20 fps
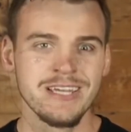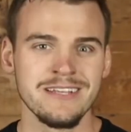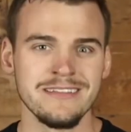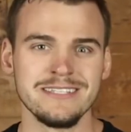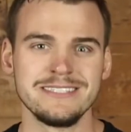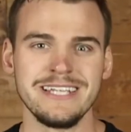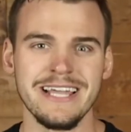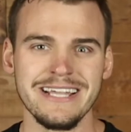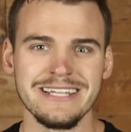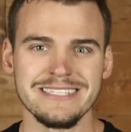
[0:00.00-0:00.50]
The
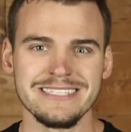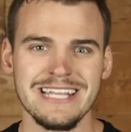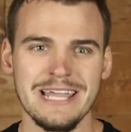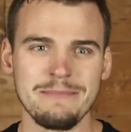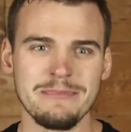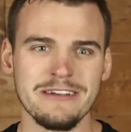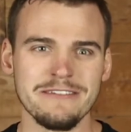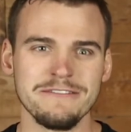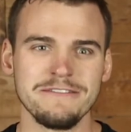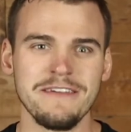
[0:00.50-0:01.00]
second
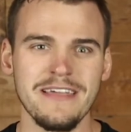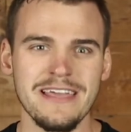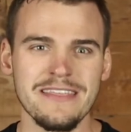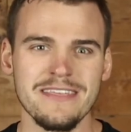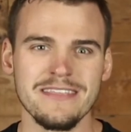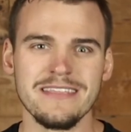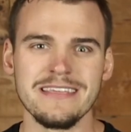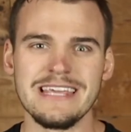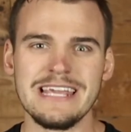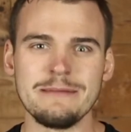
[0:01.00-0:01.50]
statement of
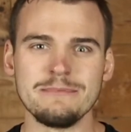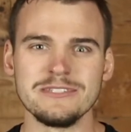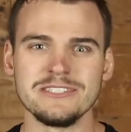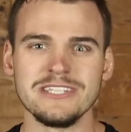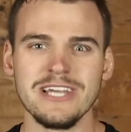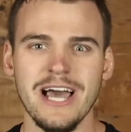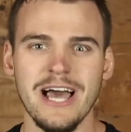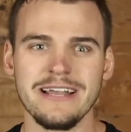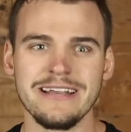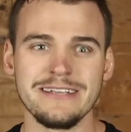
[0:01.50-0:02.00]
faith that keeps
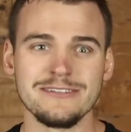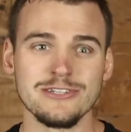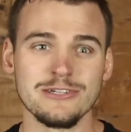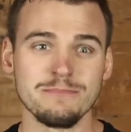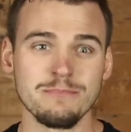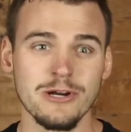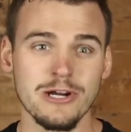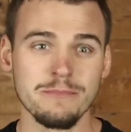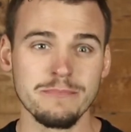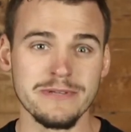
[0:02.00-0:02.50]
God as our
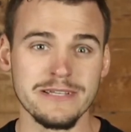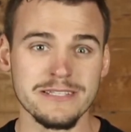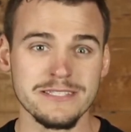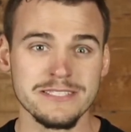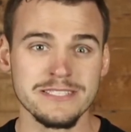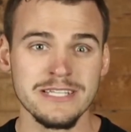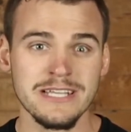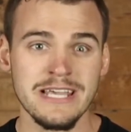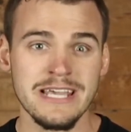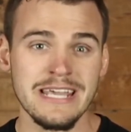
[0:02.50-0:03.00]

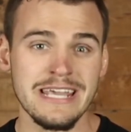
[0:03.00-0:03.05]
purpose